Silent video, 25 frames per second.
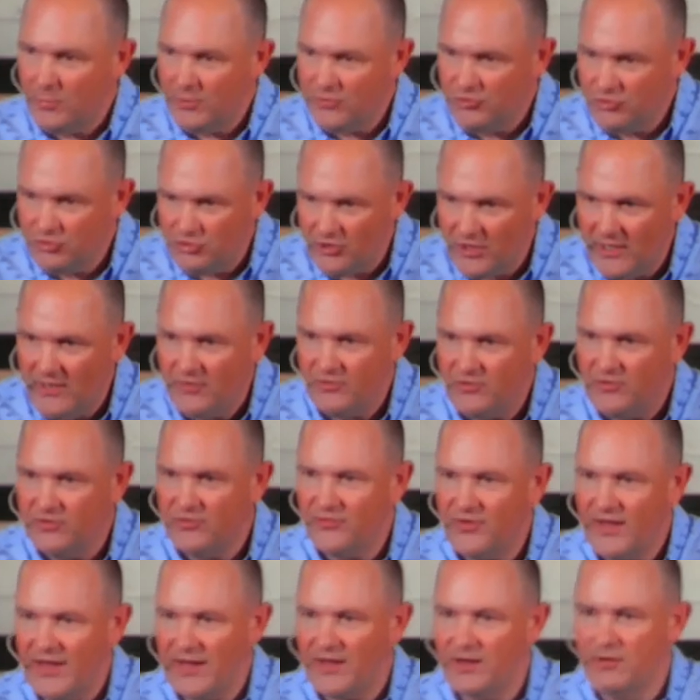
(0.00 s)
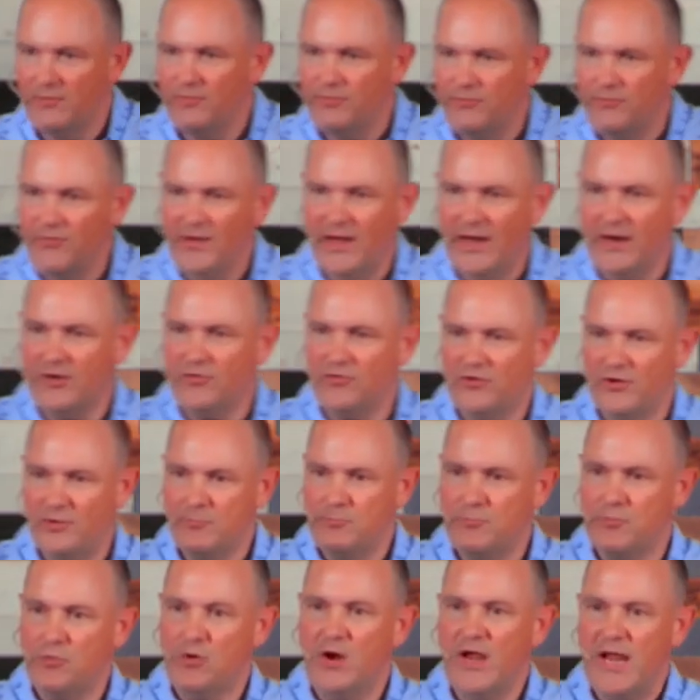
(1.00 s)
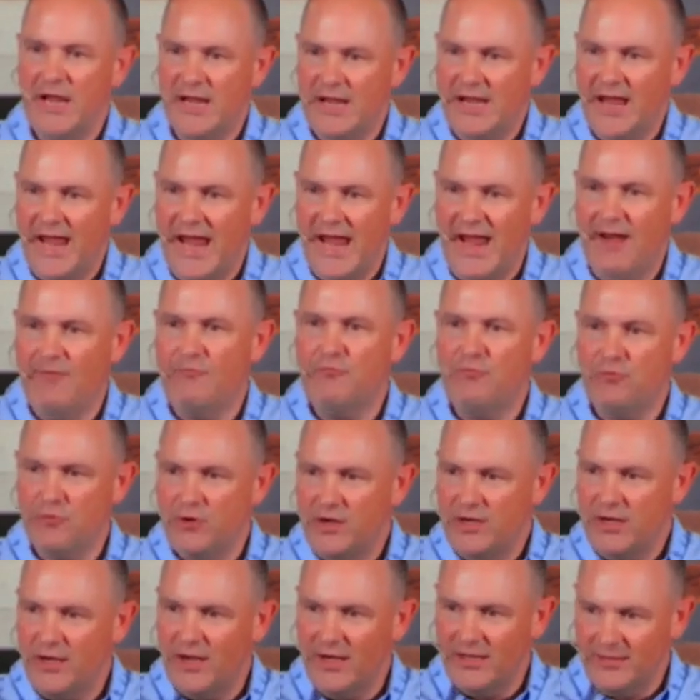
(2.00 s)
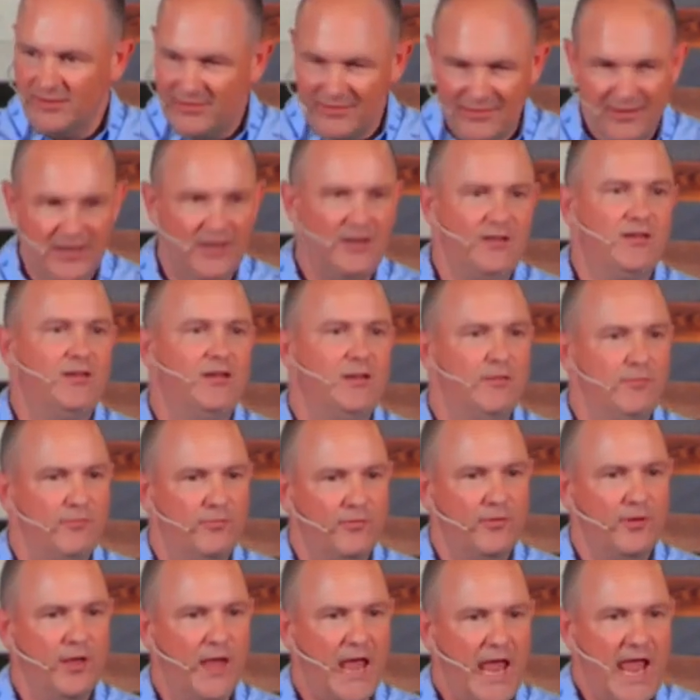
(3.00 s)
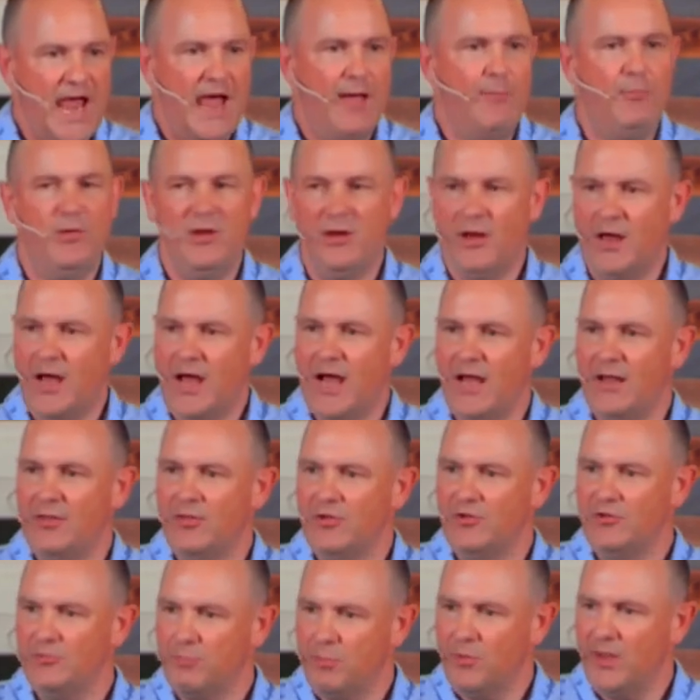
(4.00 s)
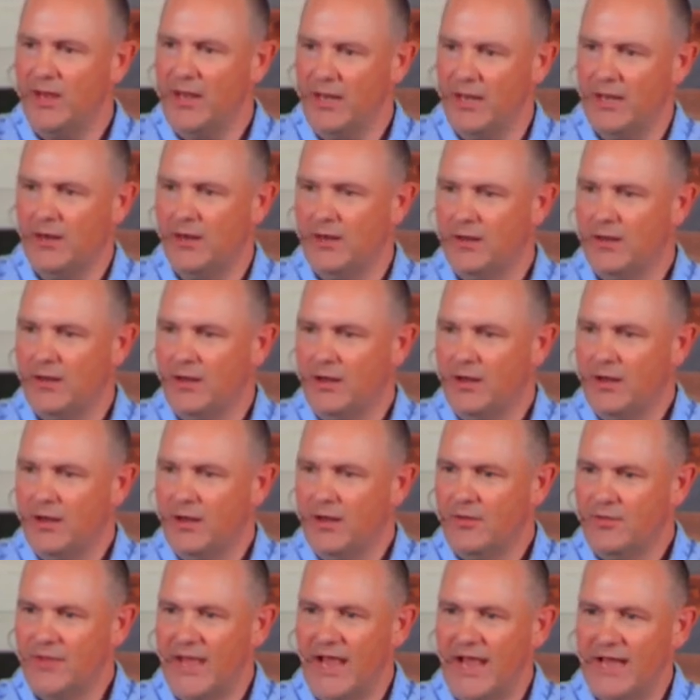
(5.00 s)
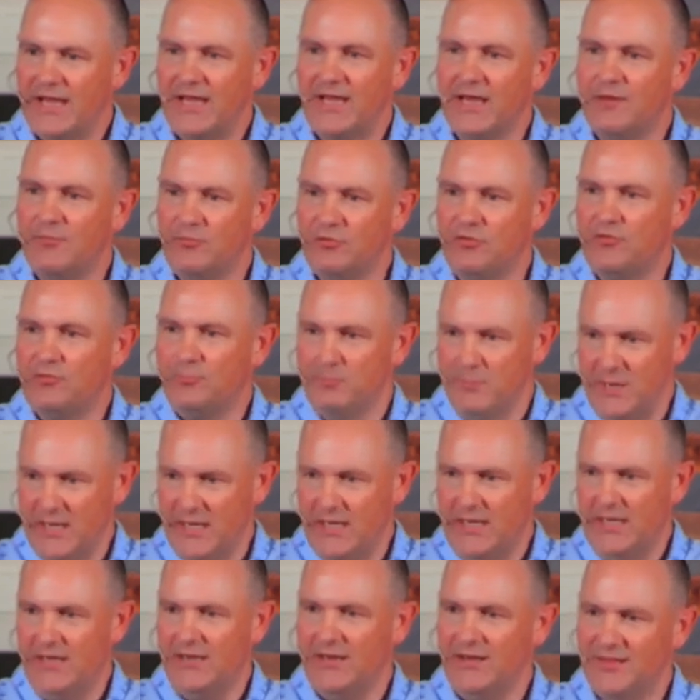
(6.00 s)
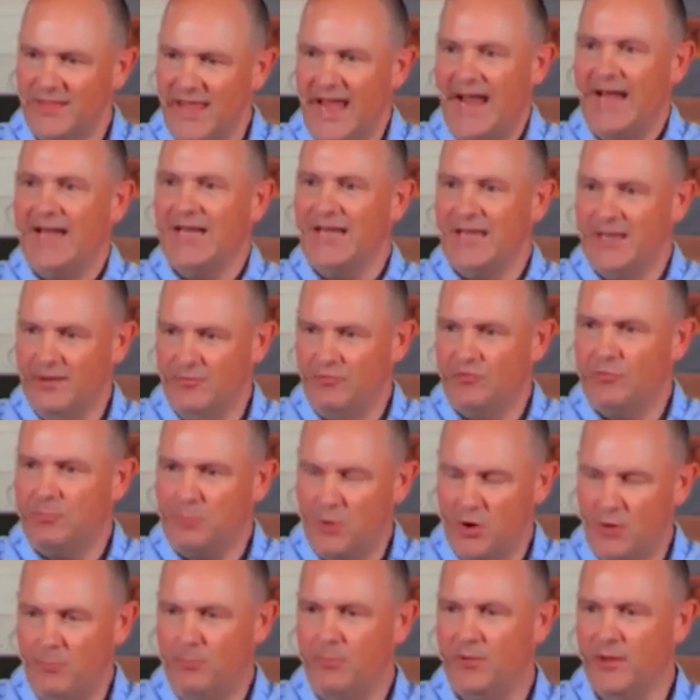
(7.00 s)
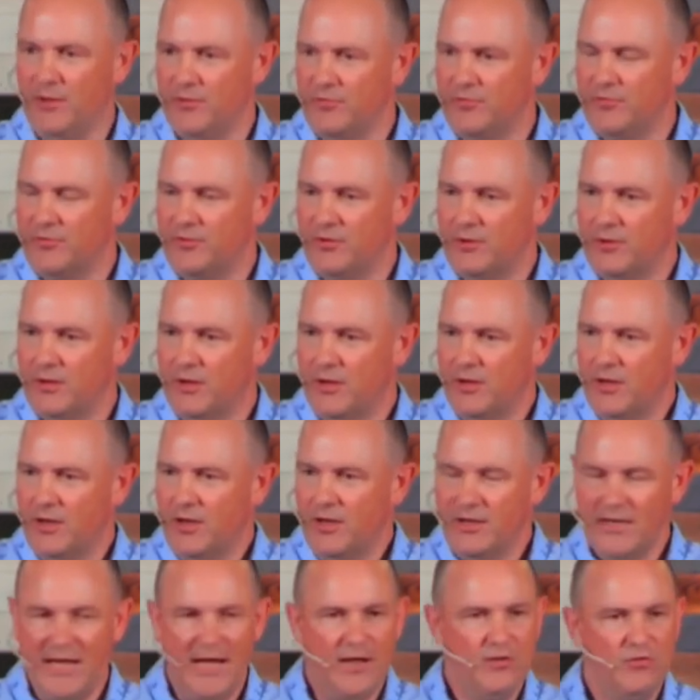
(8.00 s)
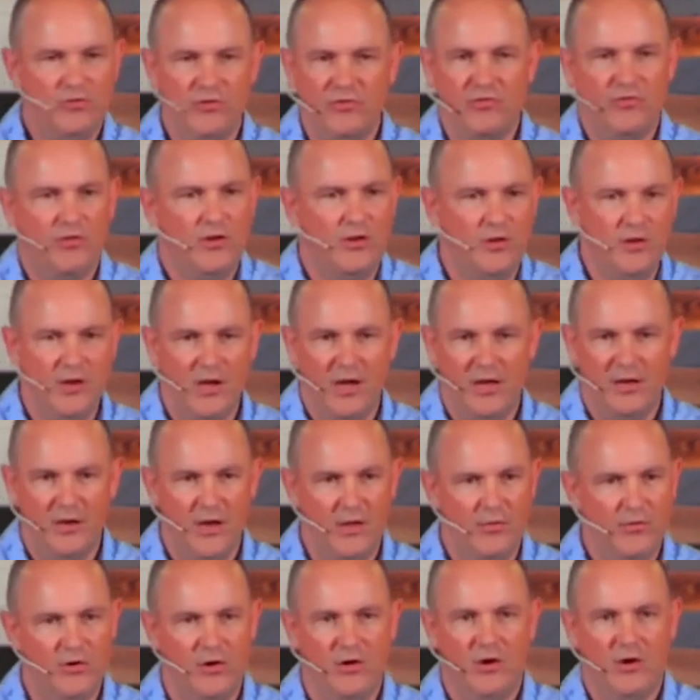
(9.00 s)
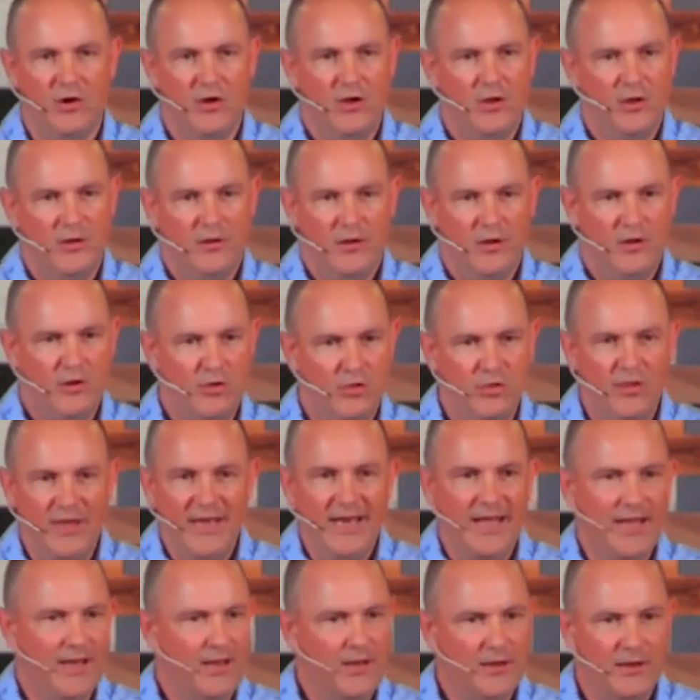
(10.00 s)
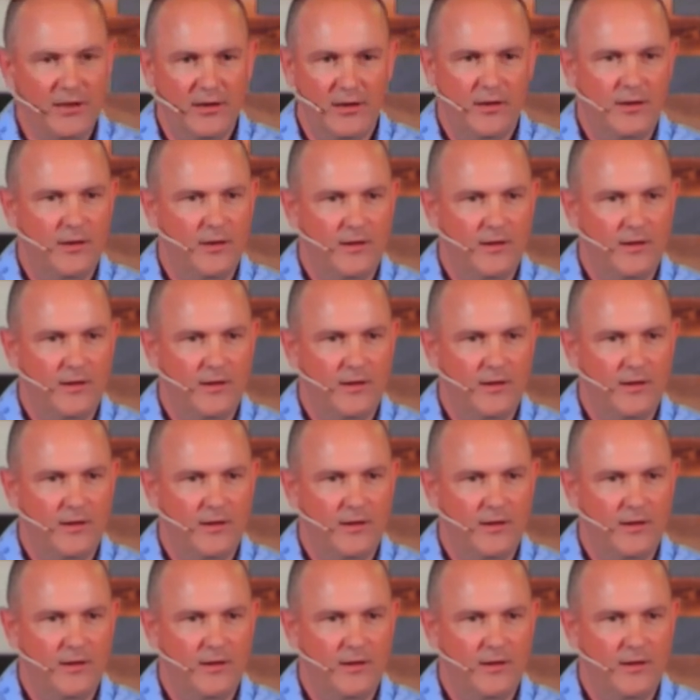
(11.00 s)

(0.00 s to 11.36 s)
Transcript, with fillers: with Jesus that can fix and break every addictive habit on this planet. Amen. That gives meaning, that gives purpose. Not just a, another clinic.